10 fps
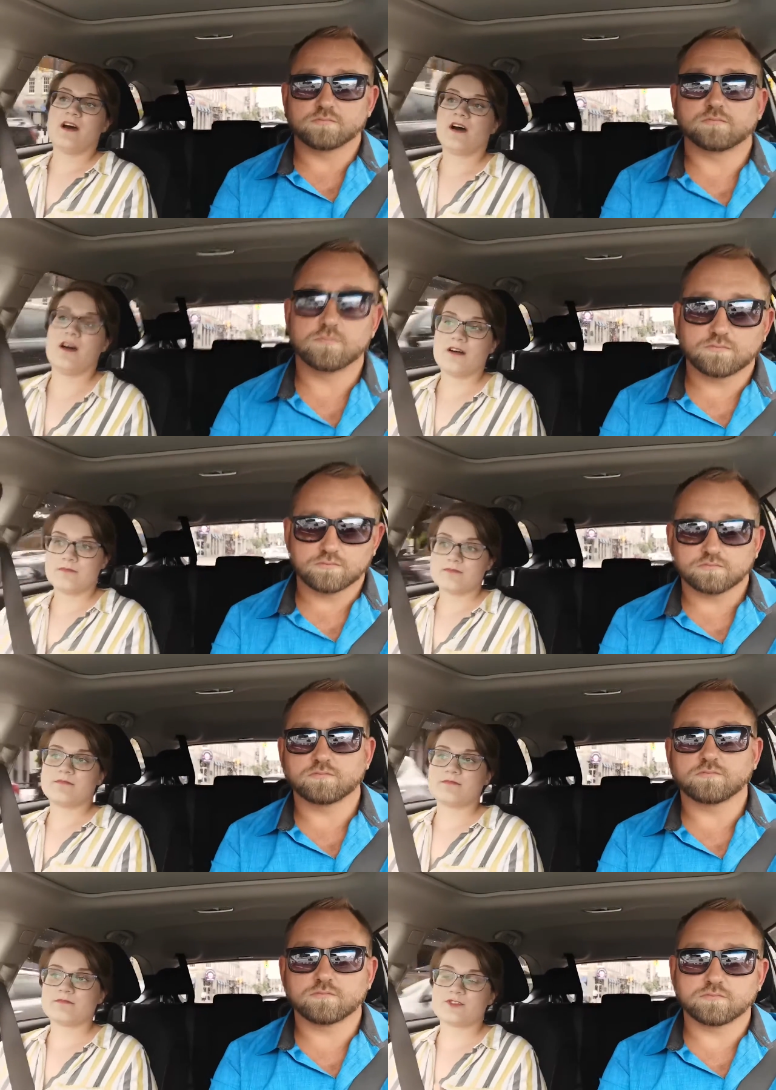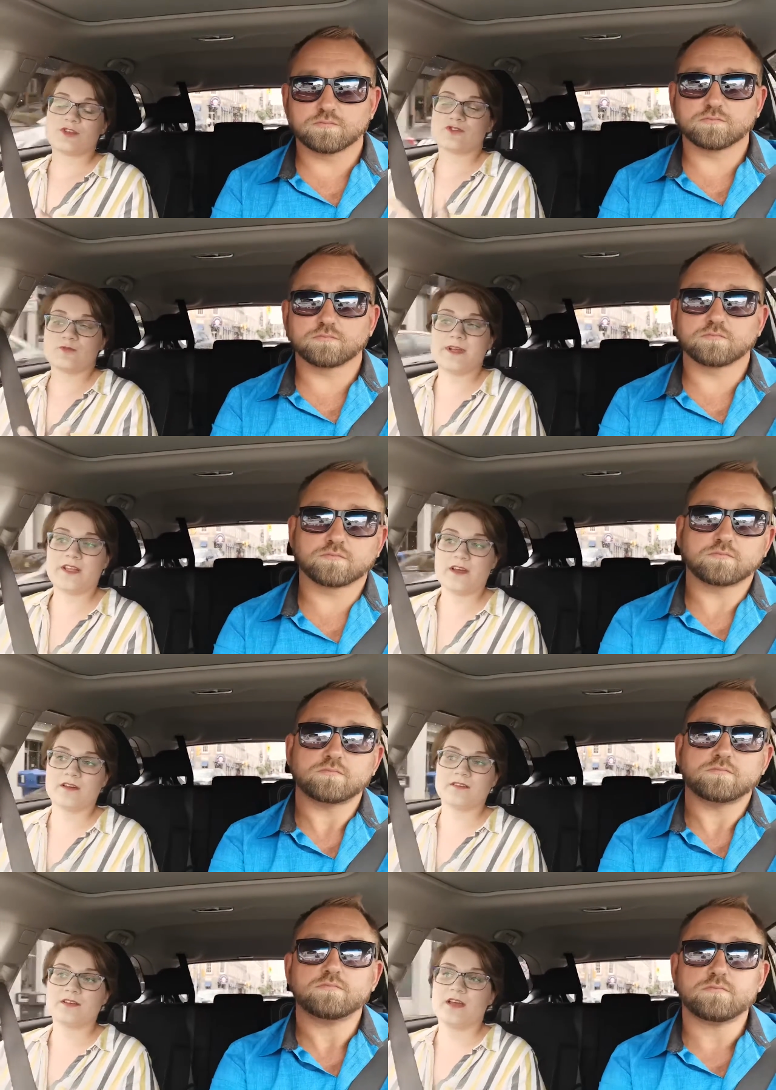Speaker 1: um, social
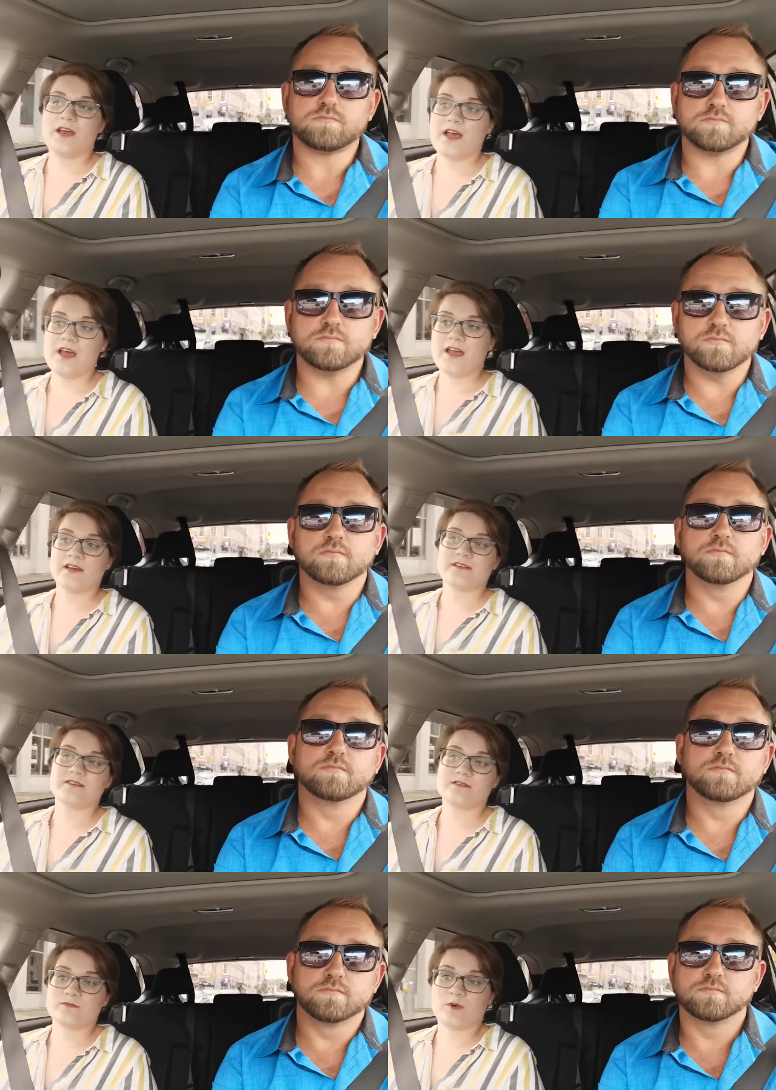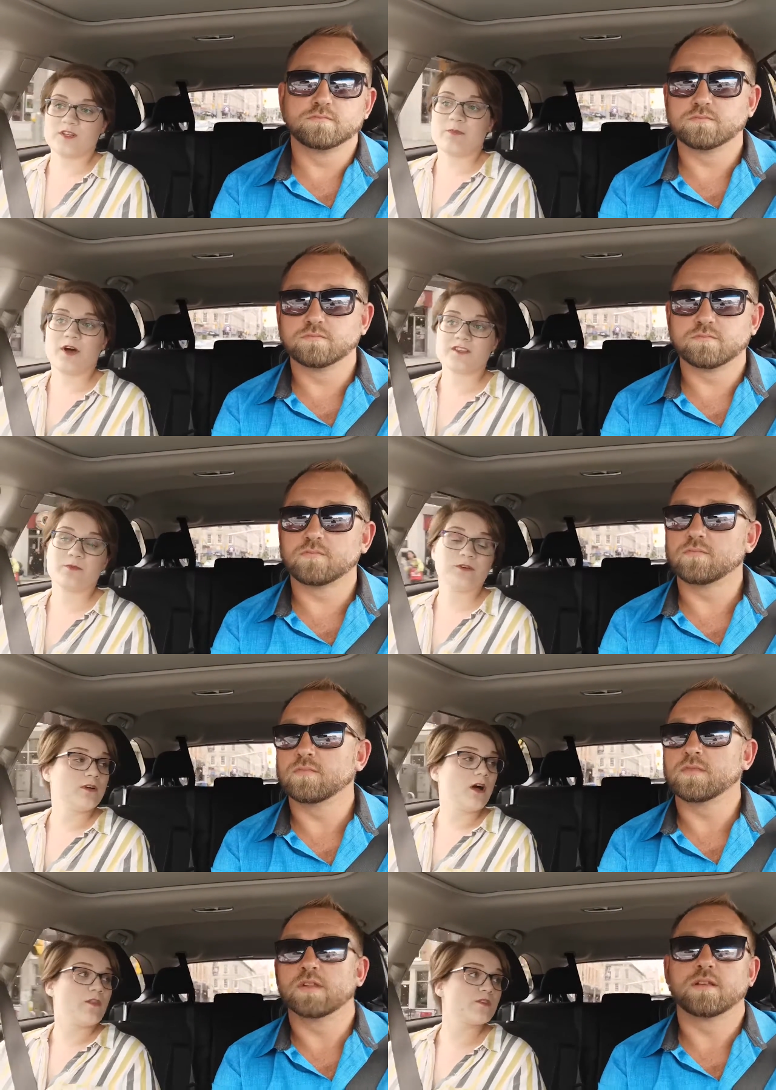media and what's
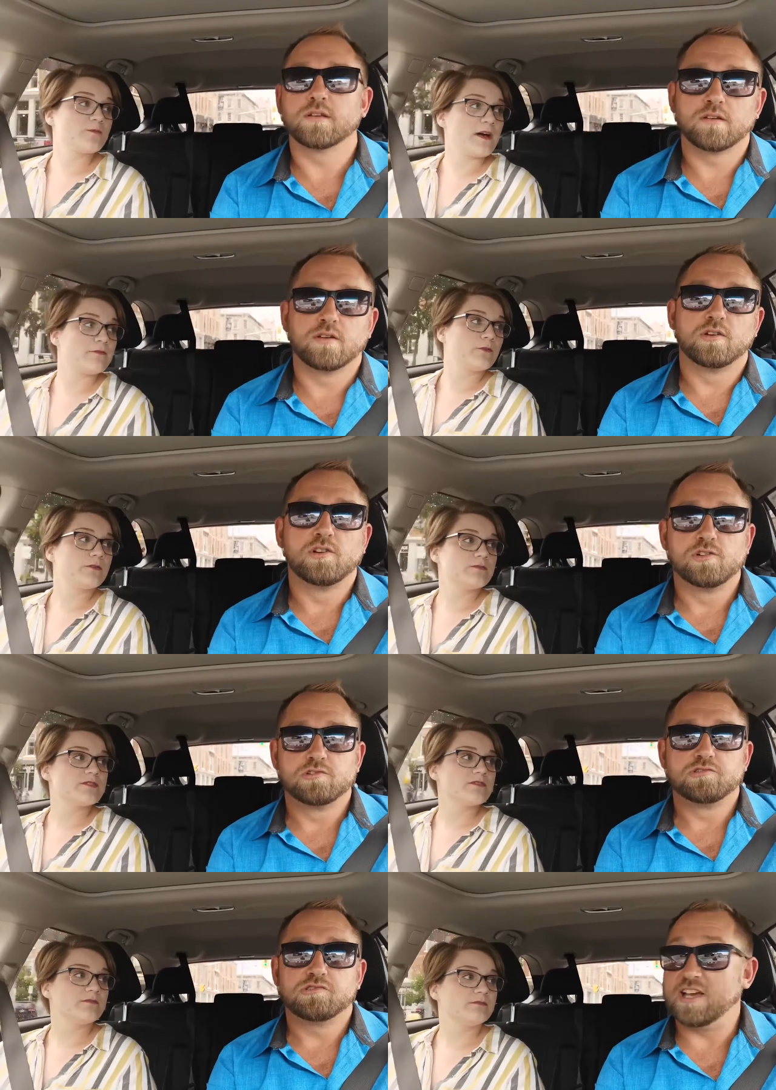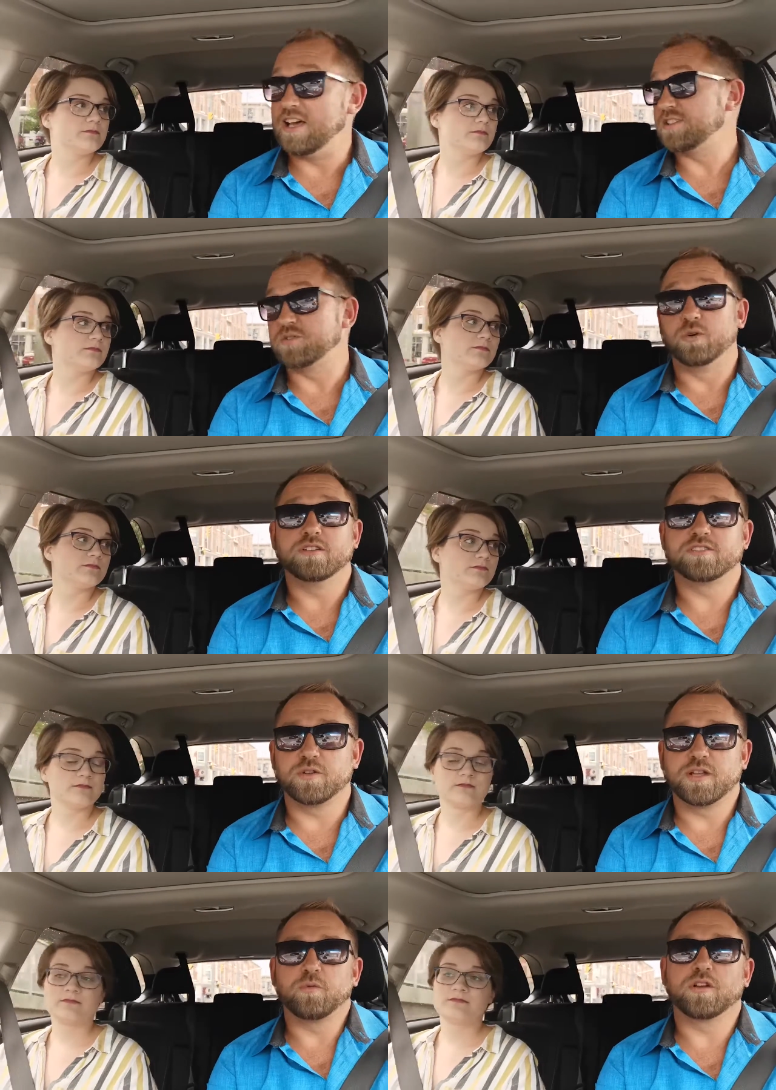possible on those platforms. Yeah,
Speaker 2: that's cool. And
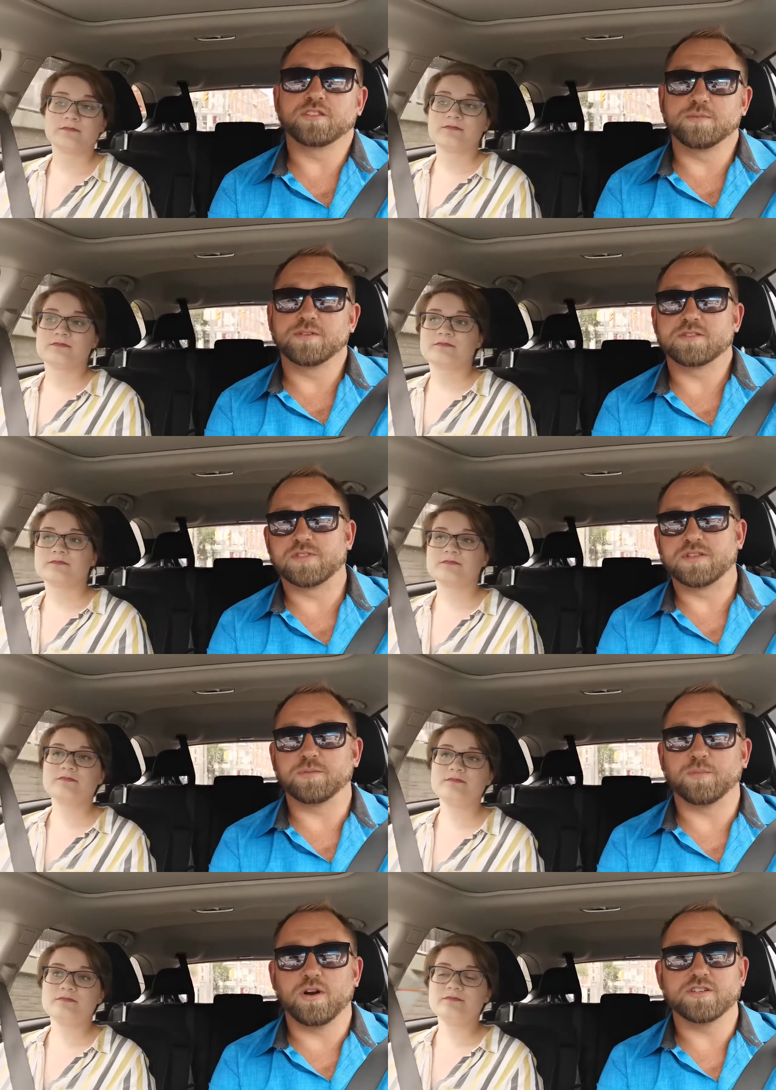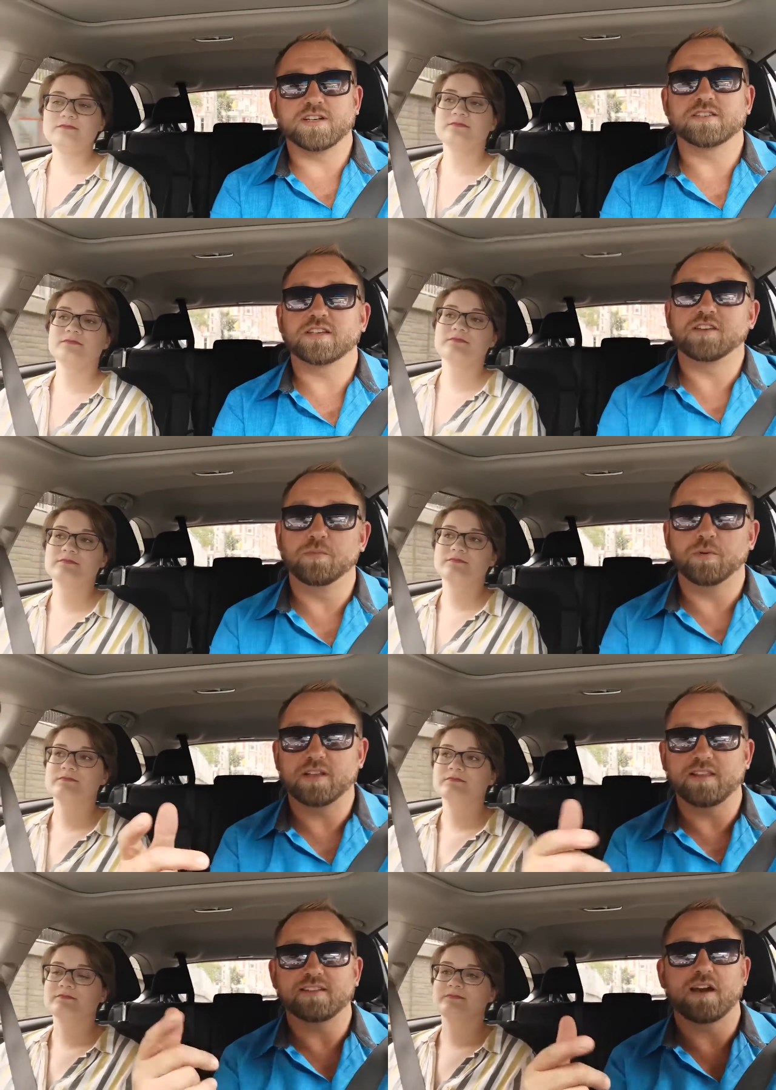so like, what are some of the specific projects? Like, can you
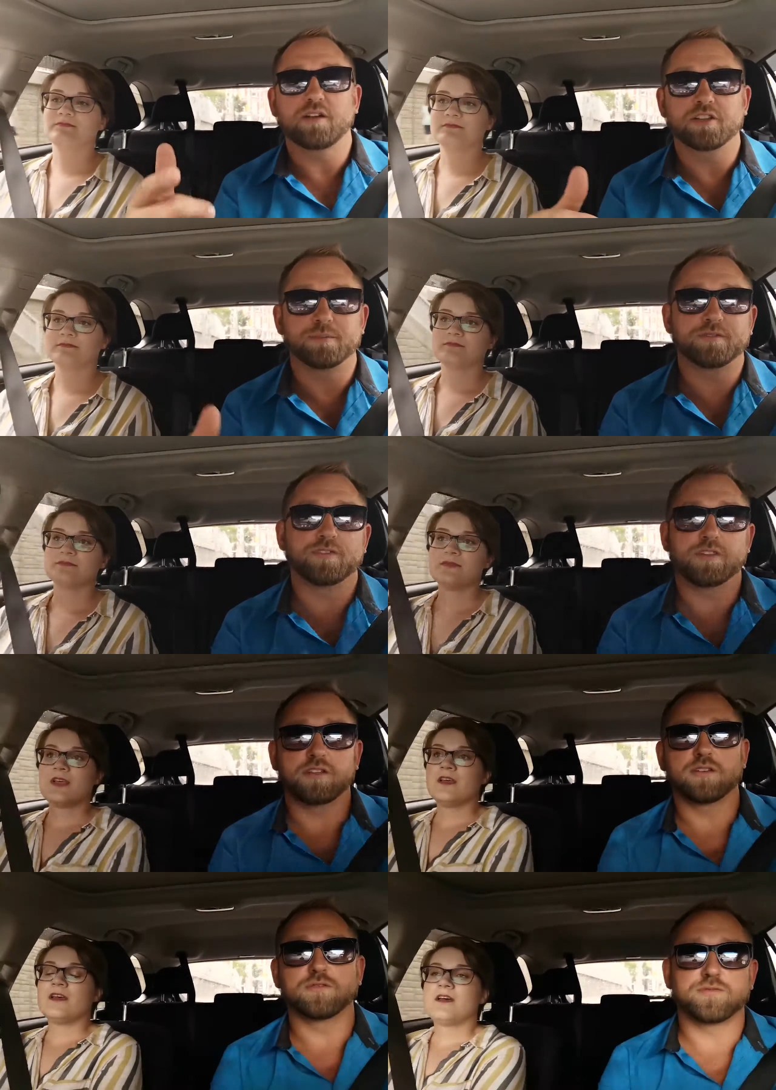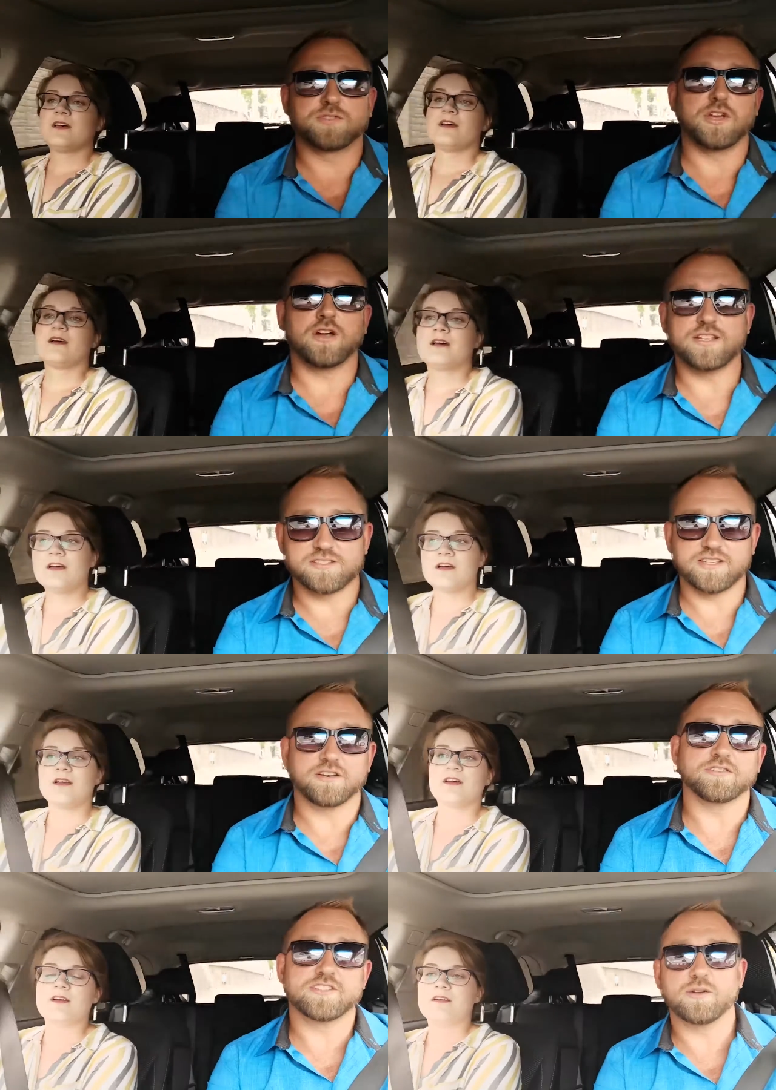break that down a little bit for the, for the audience so
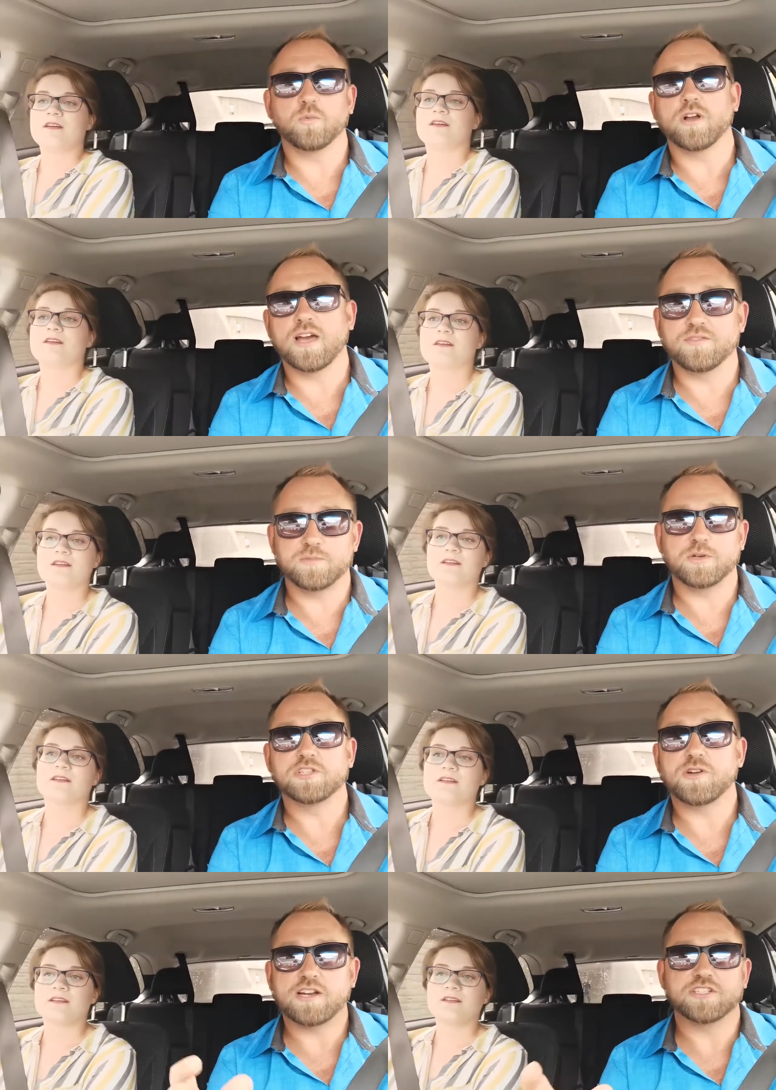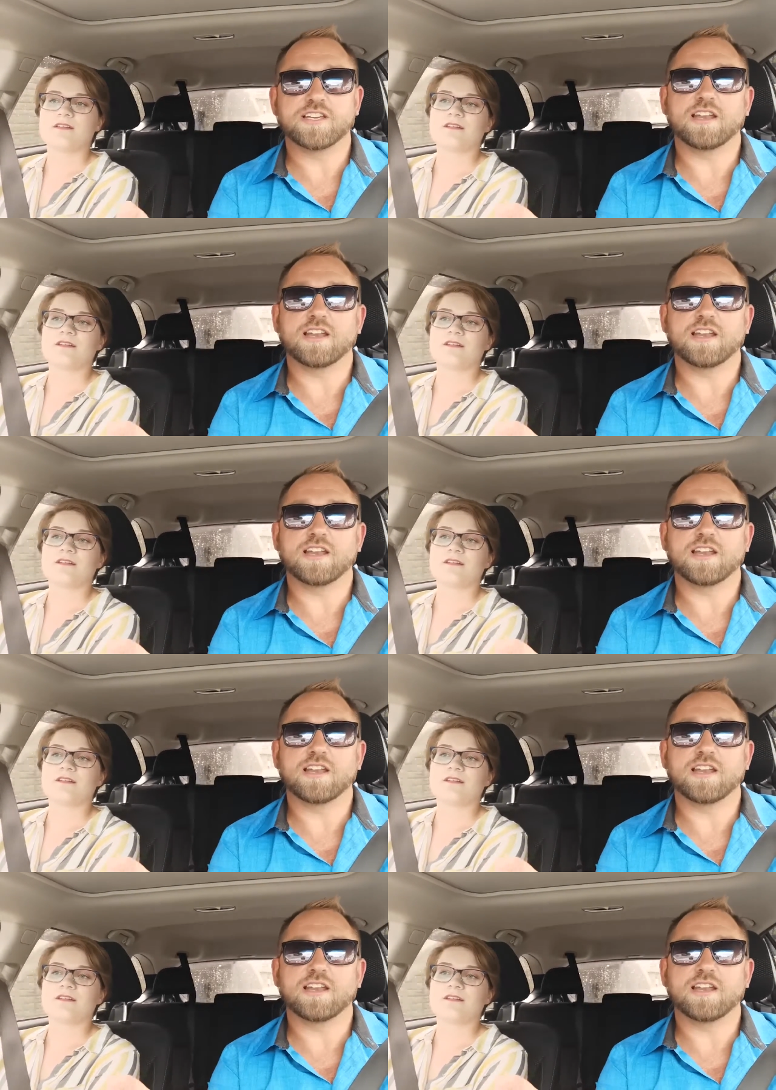you can understand what kind of experience you're actually